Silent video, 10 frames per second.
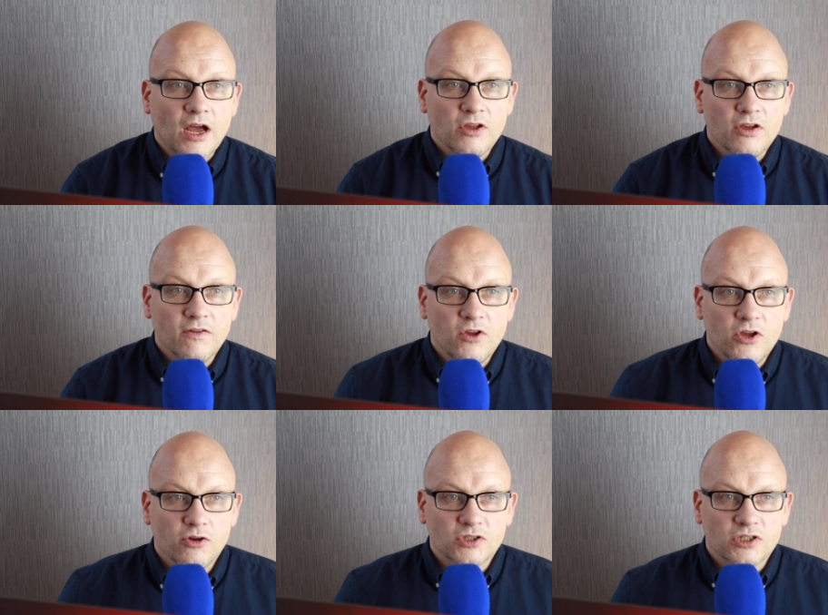you've
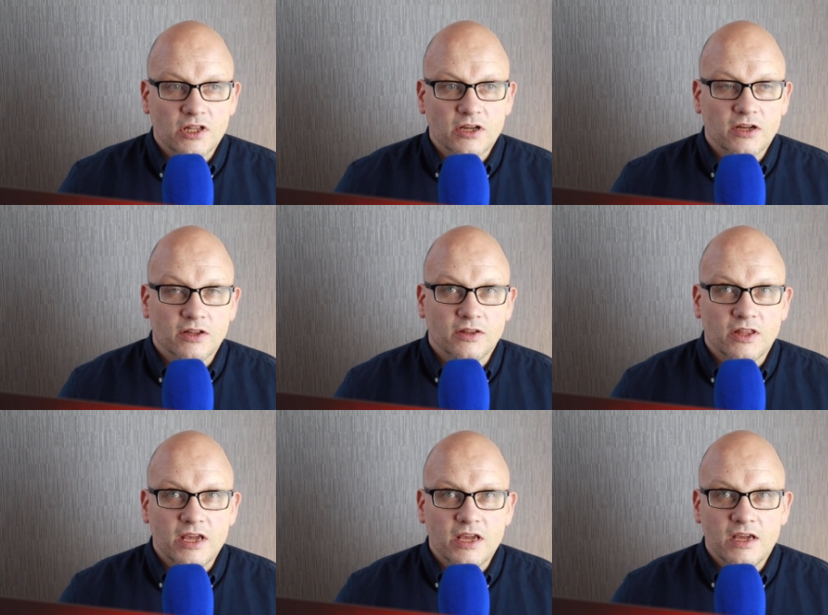used the,
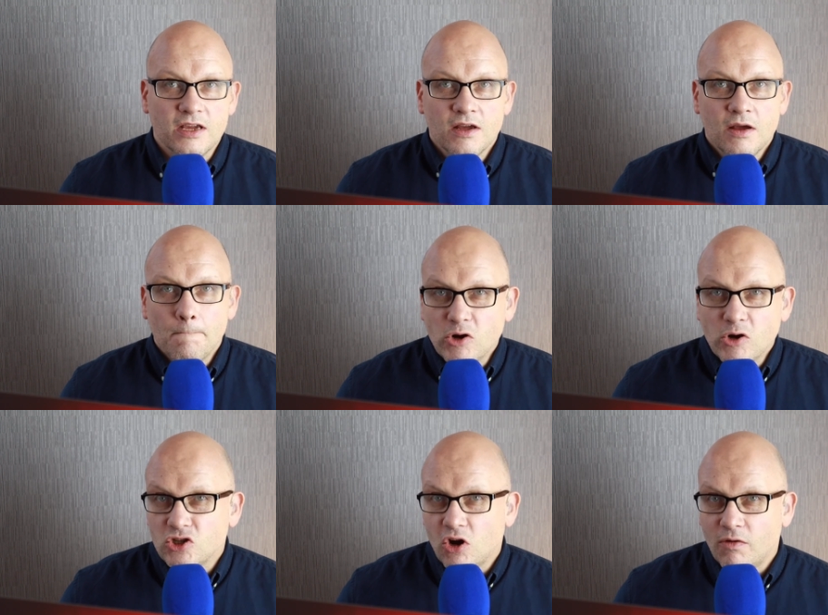the
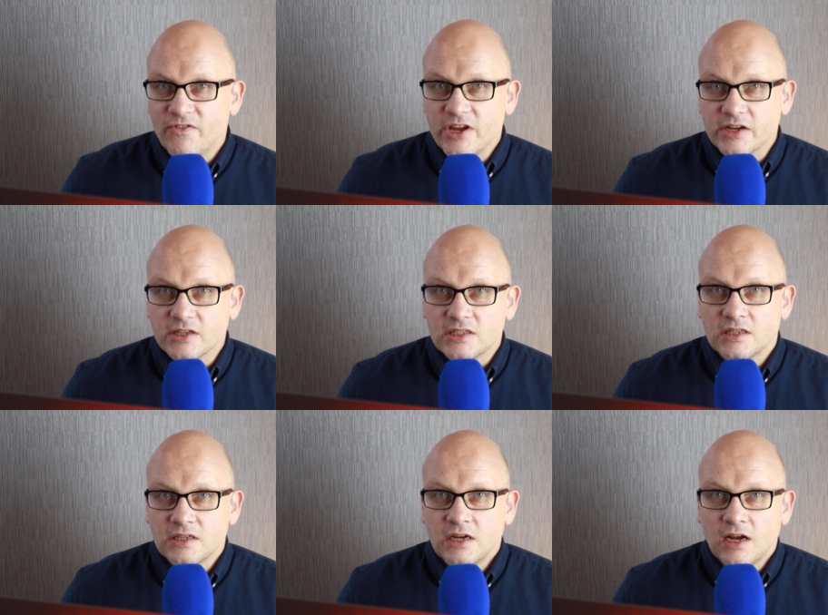most obvious
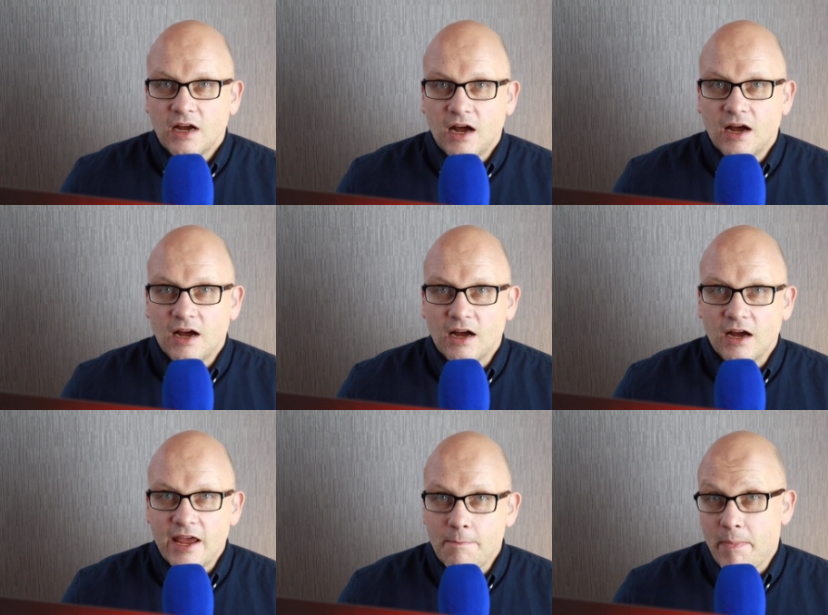uh,
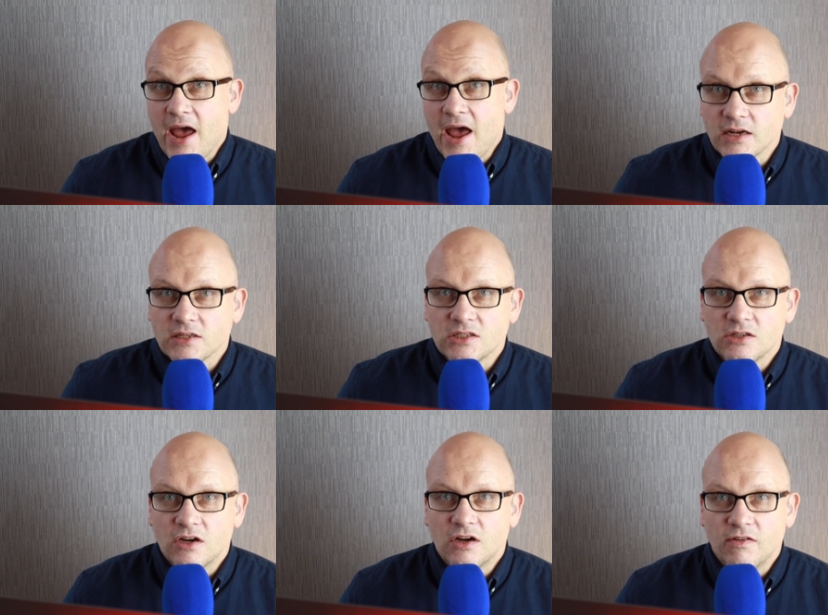impacts
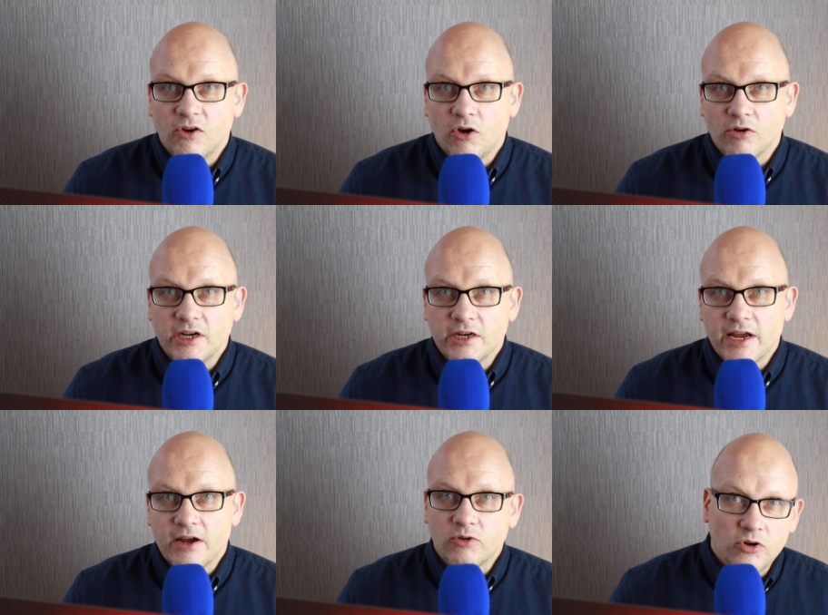of locking
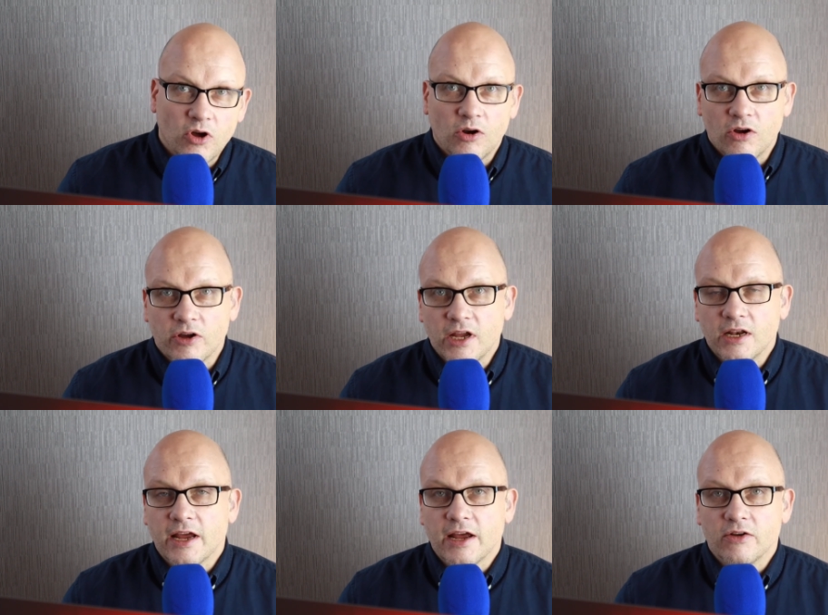down or not locking
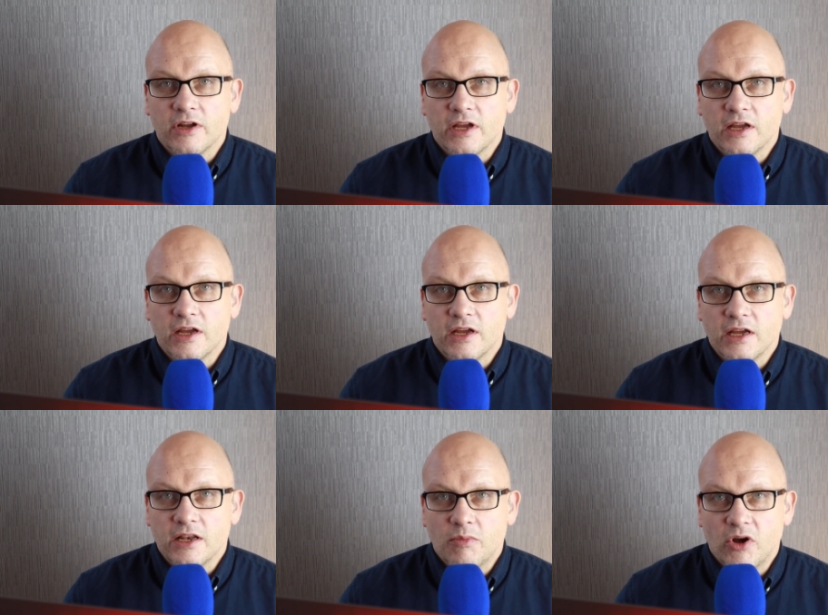down I-
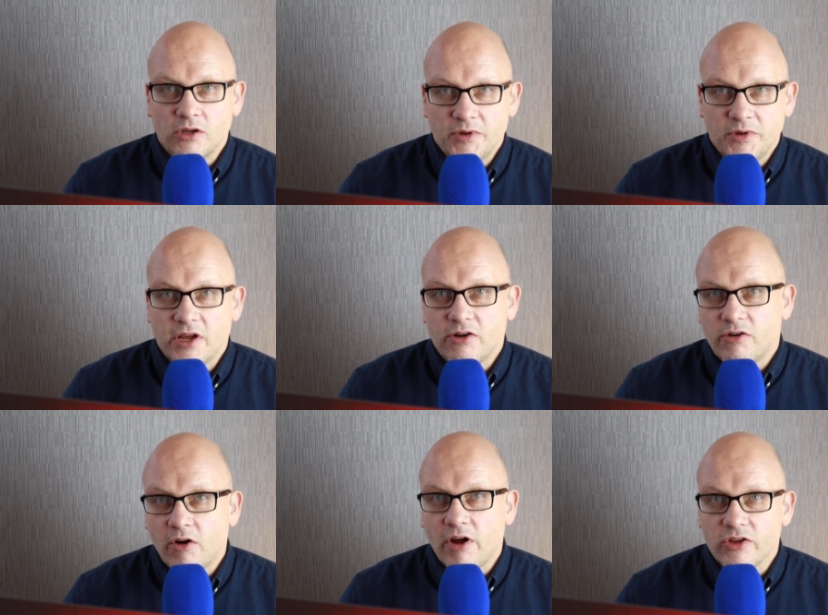in the model, but there
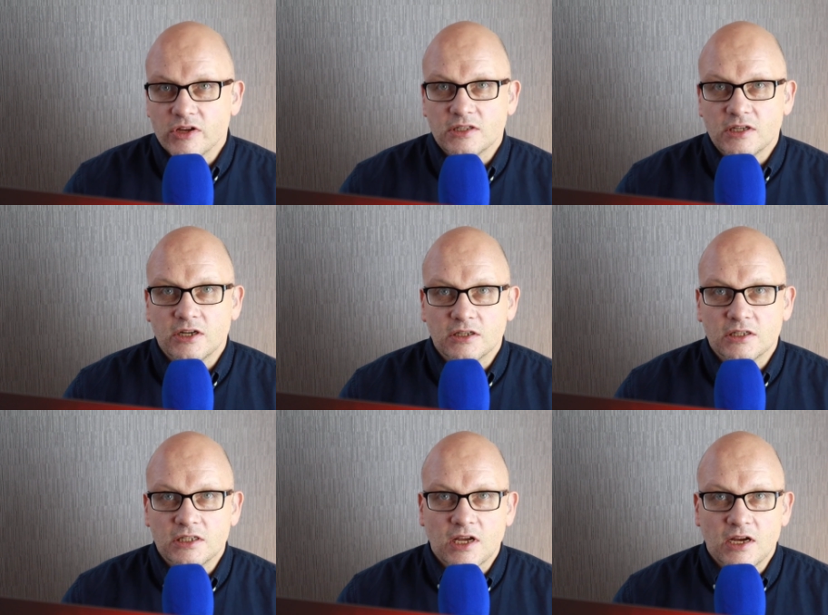are others that are
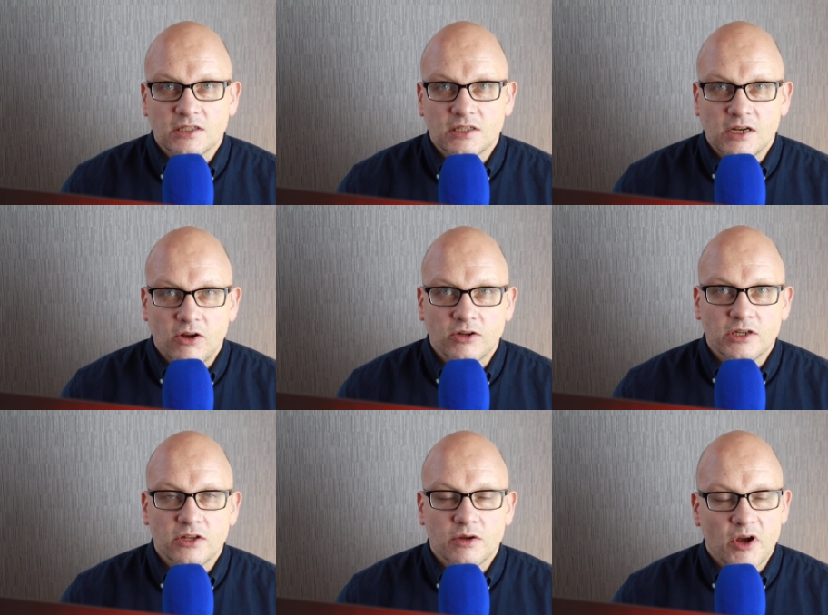discussed a lot
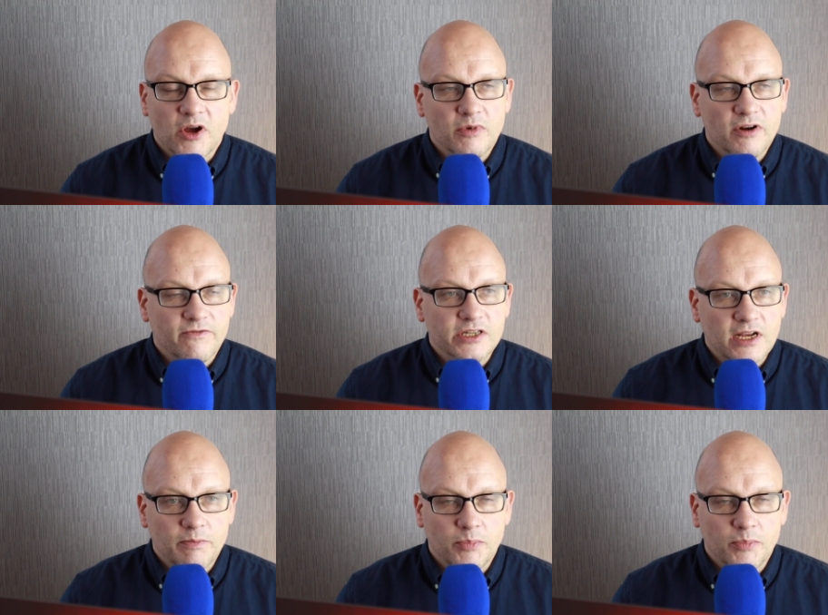at the moment. For
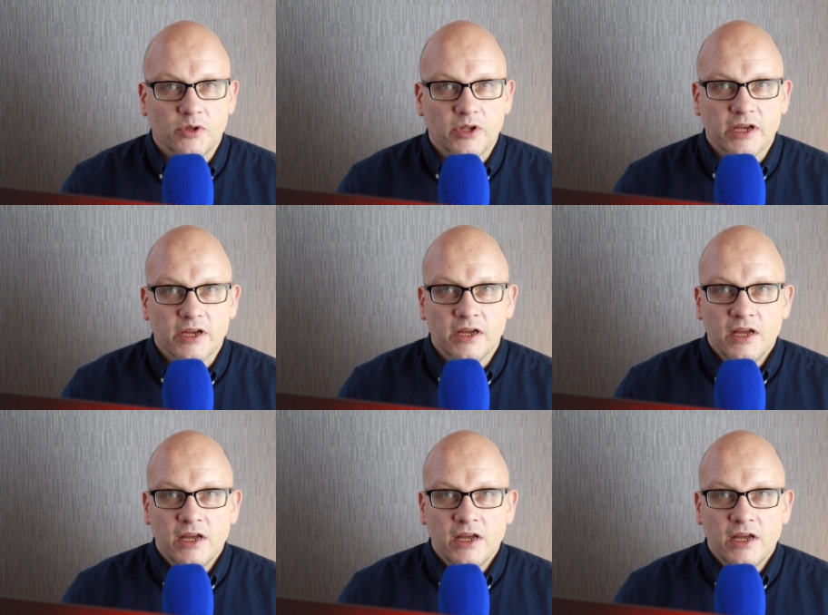example, the